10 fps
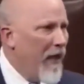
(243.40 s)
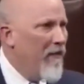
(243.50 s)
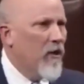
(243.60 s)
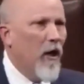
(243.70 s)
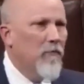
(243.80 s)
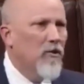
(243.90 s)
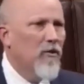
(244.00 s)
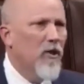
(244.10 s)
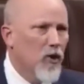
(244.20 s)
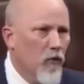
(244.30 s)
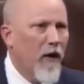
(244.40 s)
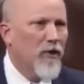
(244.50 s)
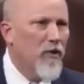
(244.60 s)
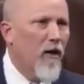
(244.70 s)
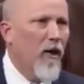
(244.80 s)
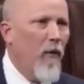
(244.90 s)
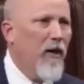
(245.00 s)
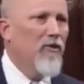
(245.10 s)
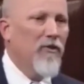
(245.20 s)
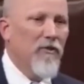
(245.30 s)
Then comes the discretionary
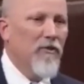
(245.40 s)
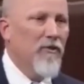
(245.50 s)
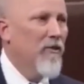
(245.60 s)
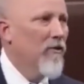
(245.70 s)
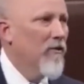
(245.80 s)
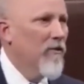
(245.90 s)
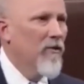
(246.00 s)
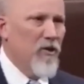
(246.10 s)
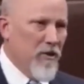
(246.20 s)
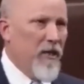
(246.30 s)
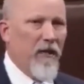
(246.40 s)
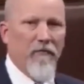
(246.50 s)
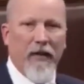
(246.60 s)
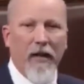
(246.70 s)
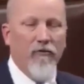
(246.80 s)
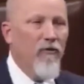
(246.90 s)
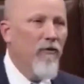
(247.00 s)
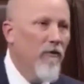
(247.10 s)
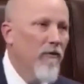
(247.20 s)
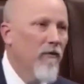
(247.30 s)
questions. Do you take a
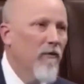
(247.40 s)
vacation?